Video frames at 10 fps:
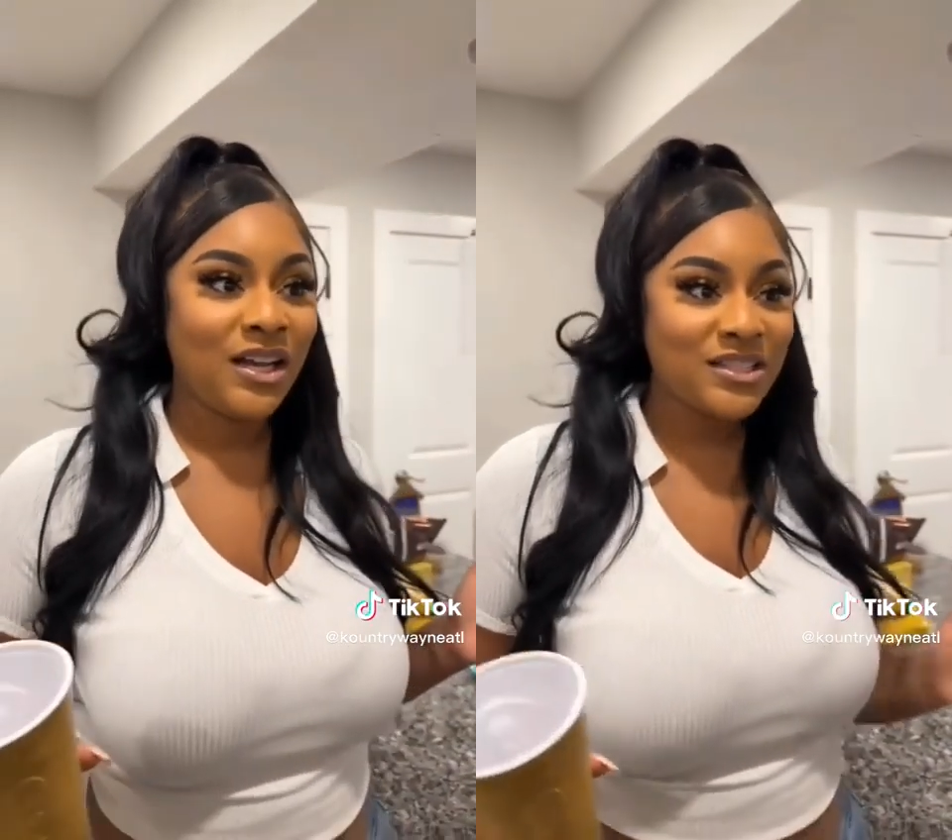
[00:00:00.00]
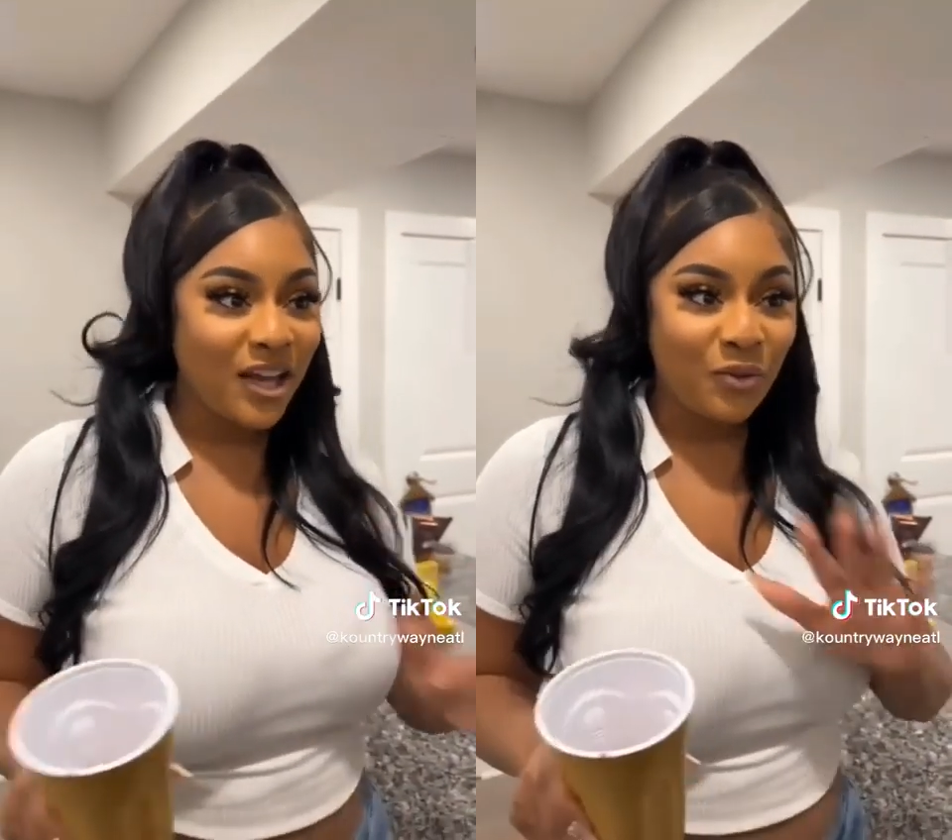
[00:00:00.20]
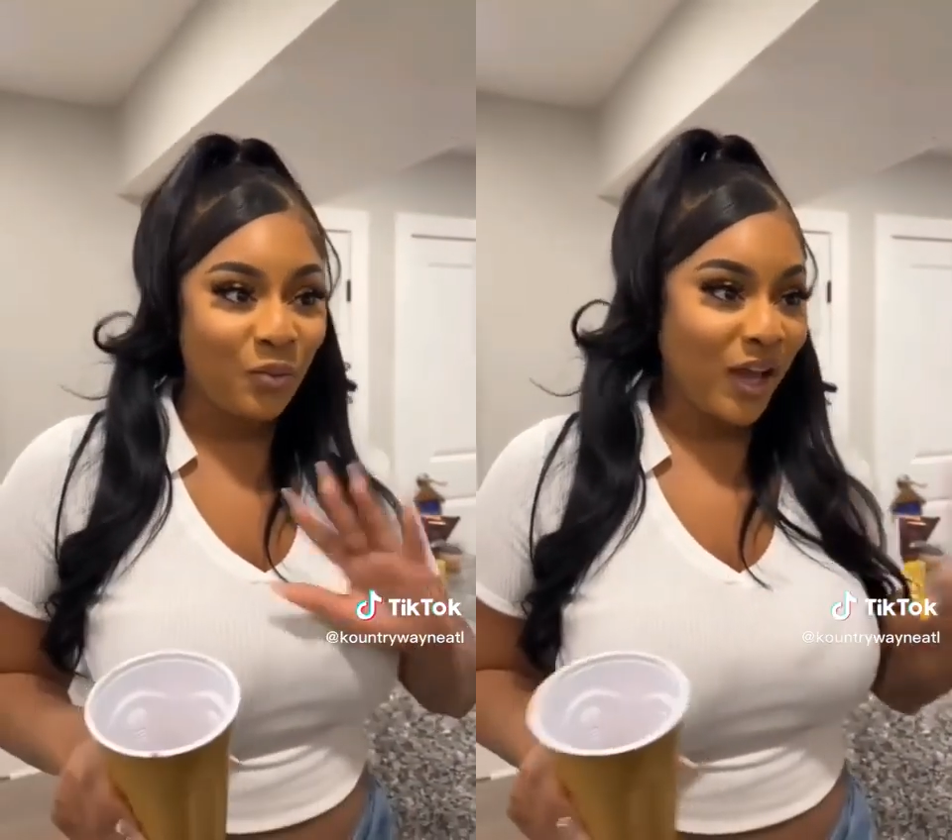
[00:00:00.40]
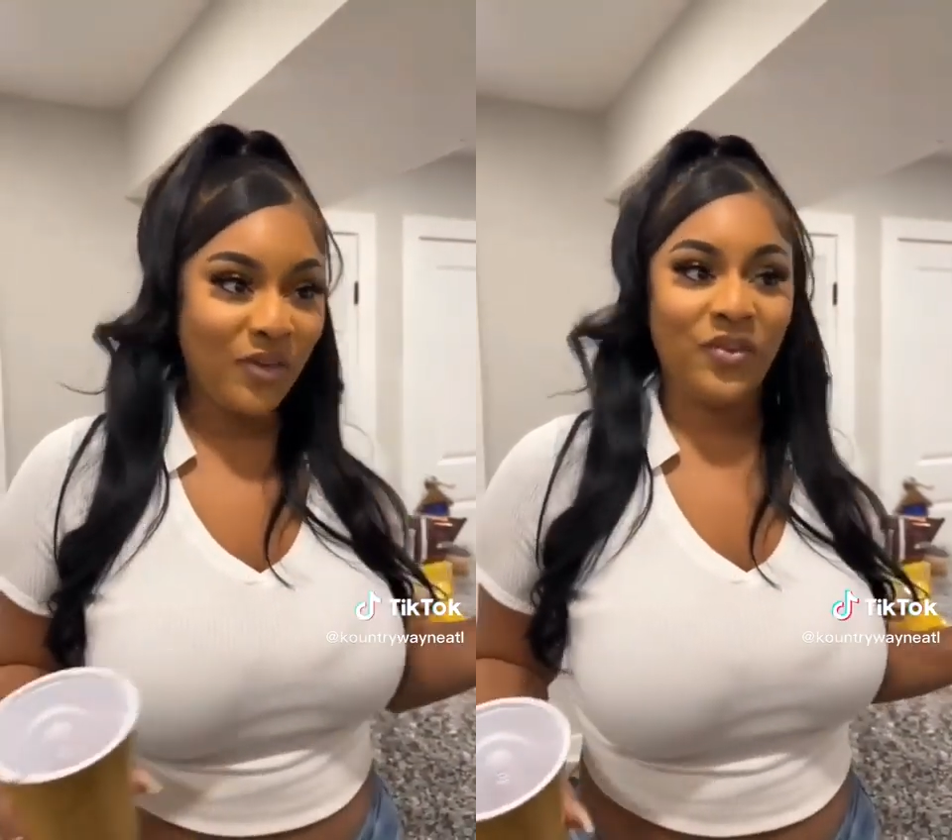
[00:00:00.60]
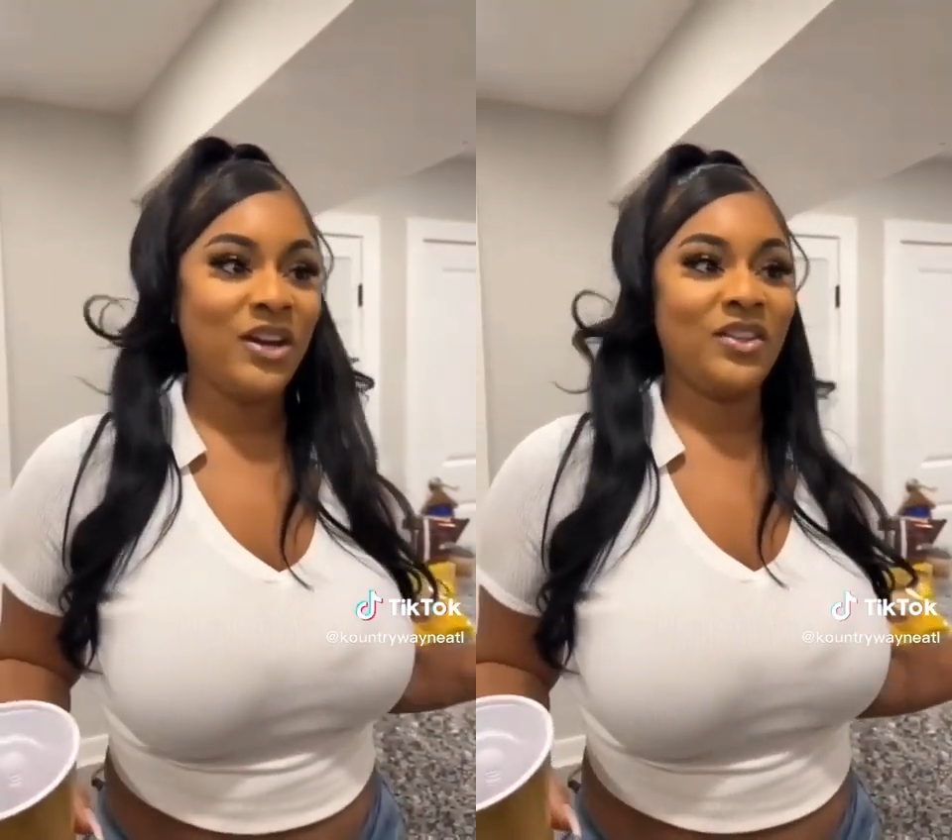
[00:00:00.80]
It's like
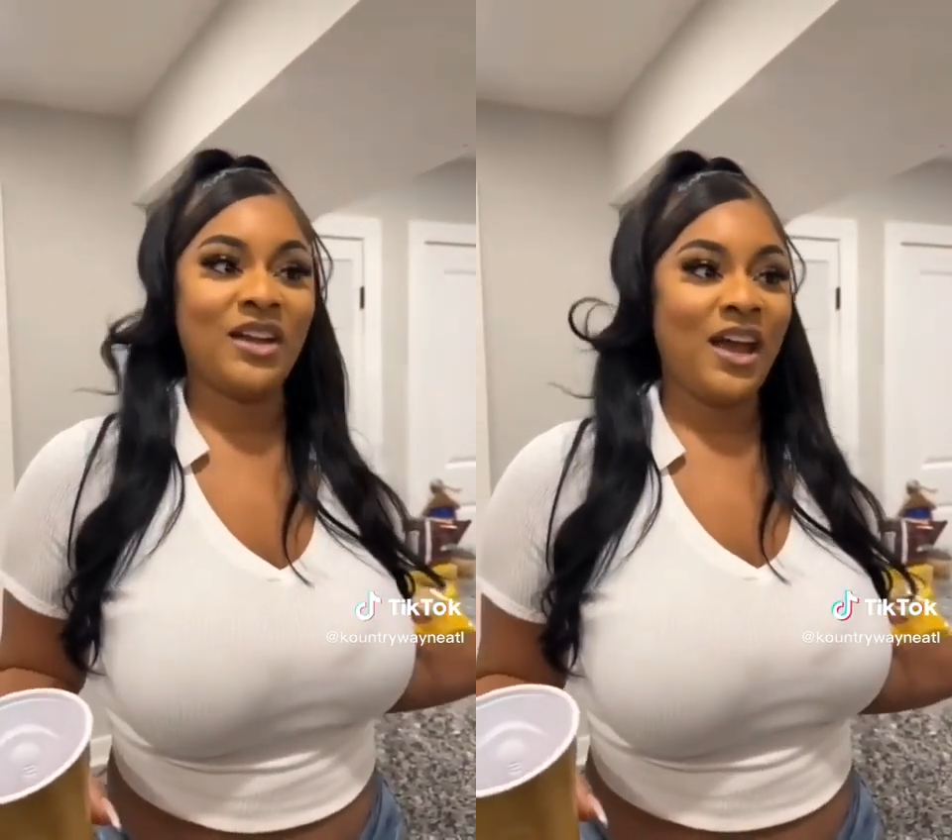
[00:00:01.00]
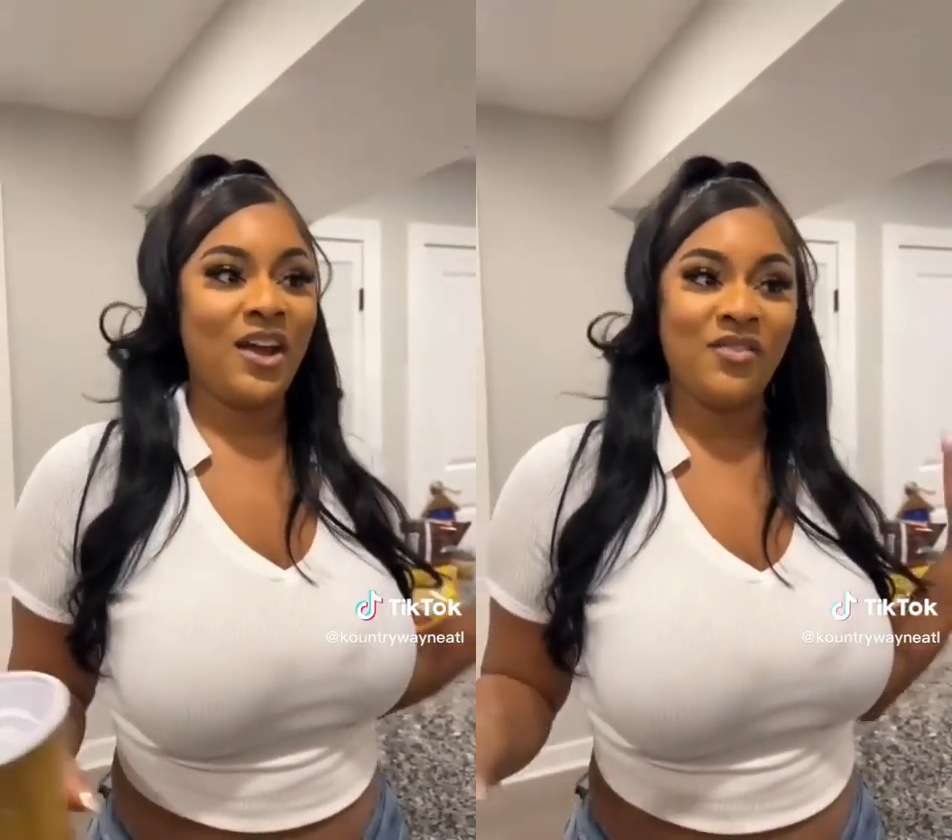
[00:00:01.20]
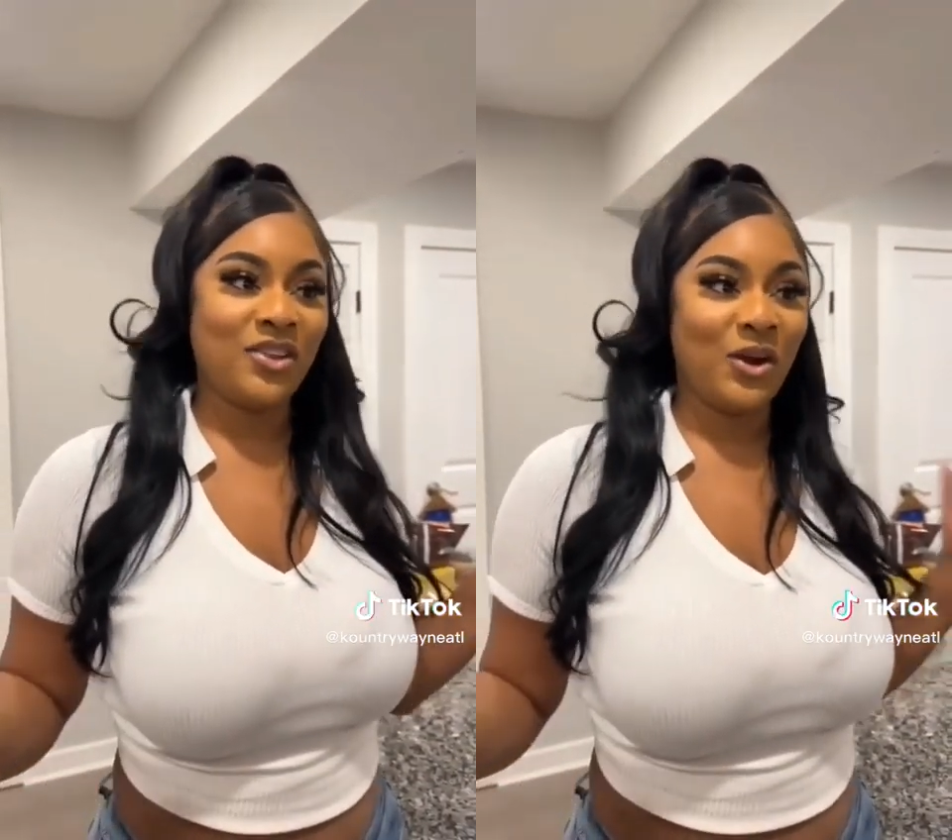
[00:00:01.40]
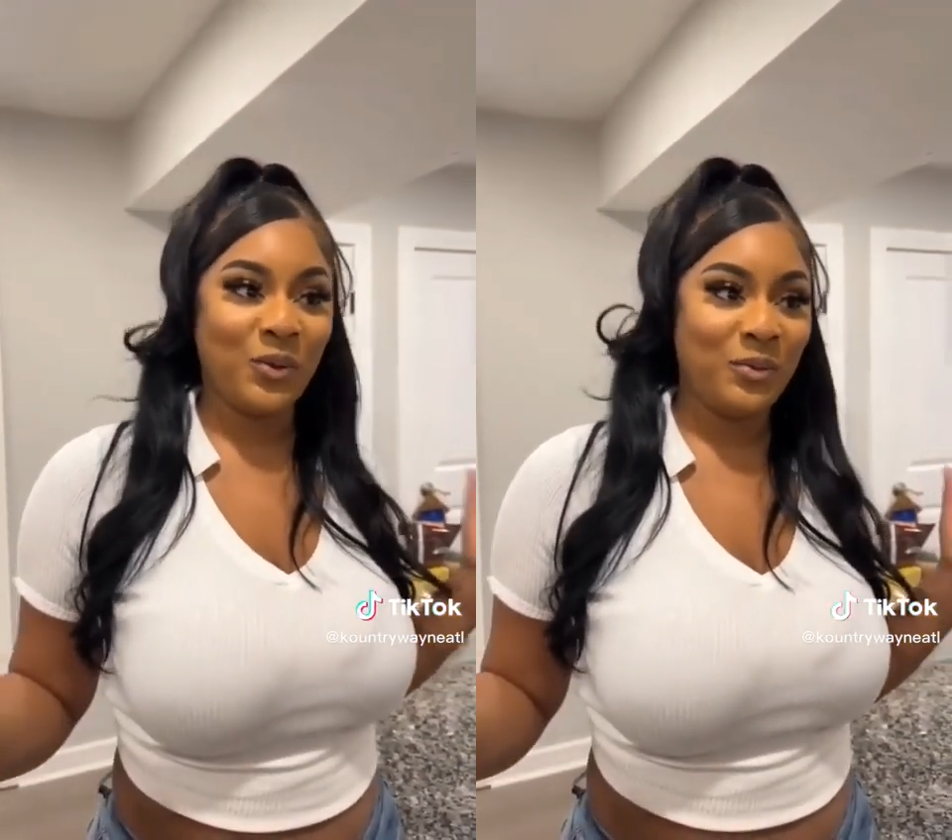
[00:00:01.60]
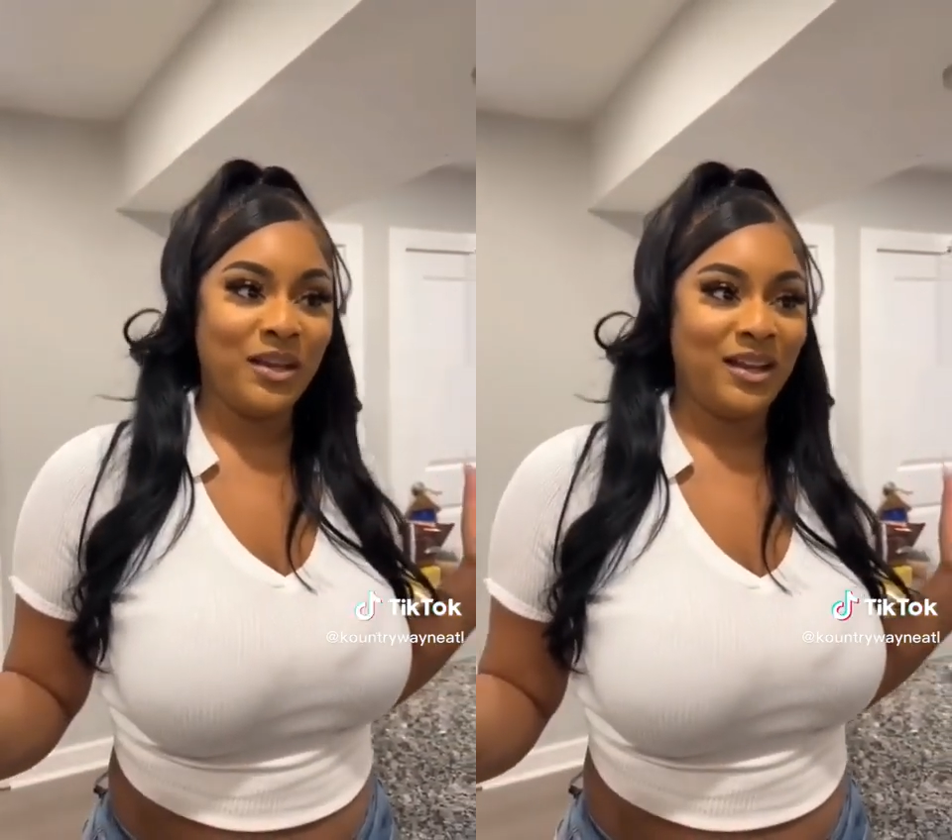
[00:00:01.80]
way funnier than I ever thought it
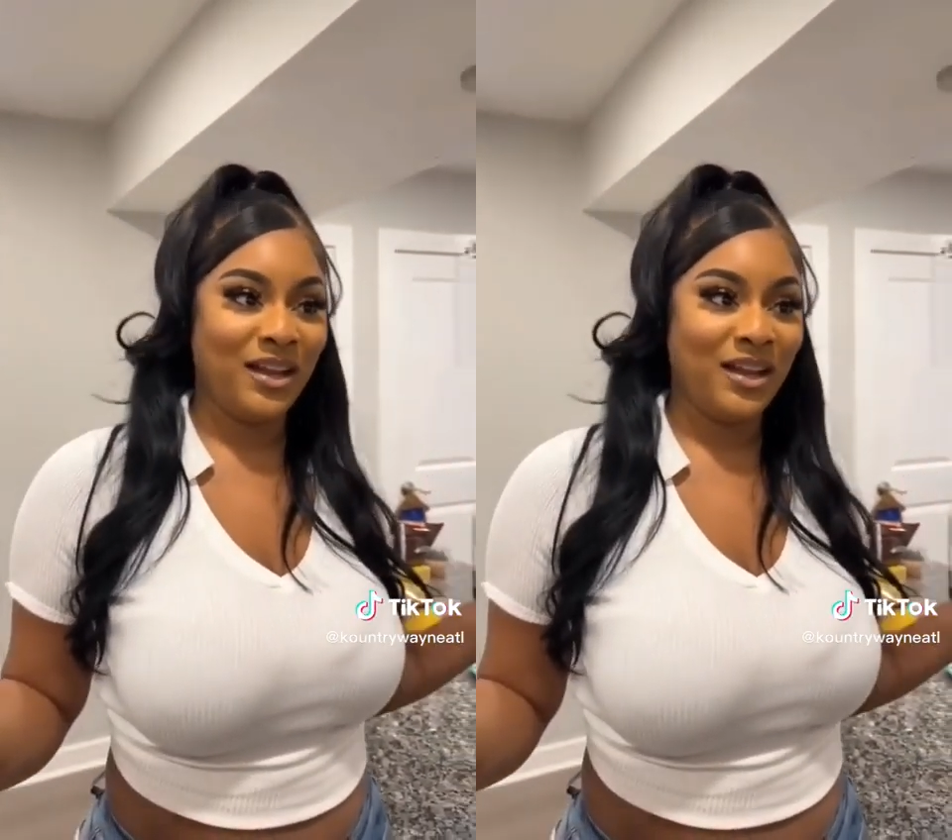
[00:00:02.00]
would be.